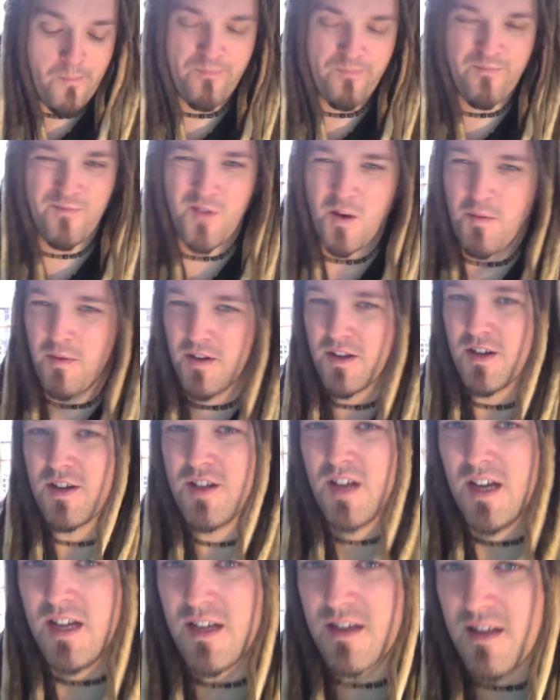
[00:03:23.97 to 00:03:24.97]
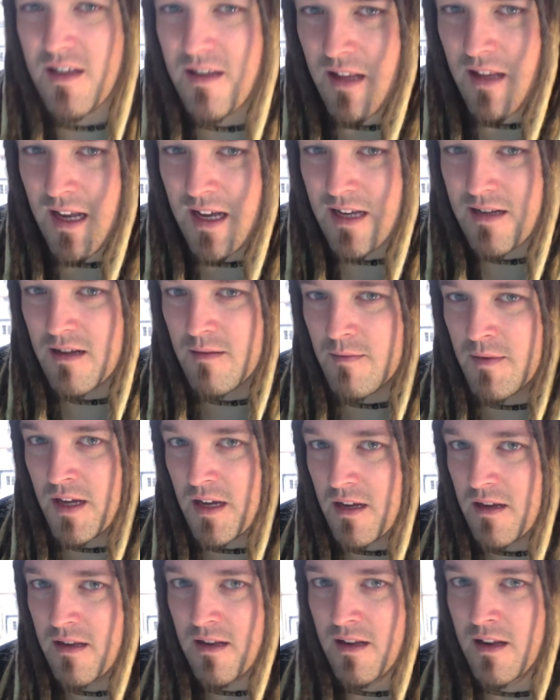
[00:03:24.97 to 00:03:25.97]
Not much has changed since the last update,
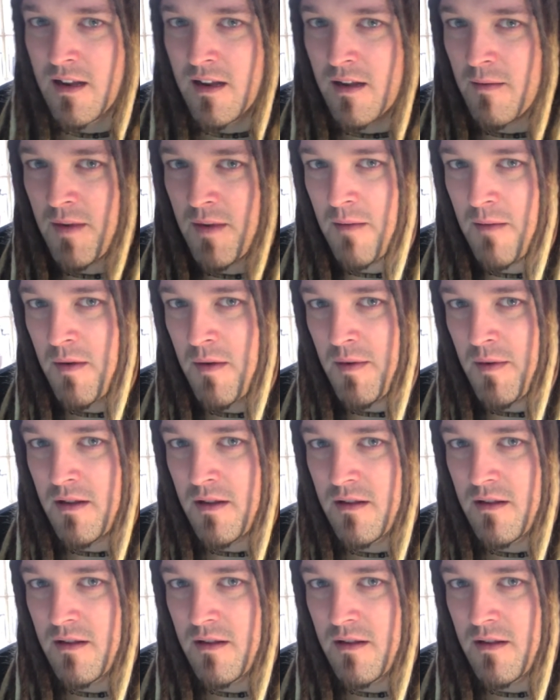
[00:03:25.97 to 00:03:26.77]
because I did an update maybe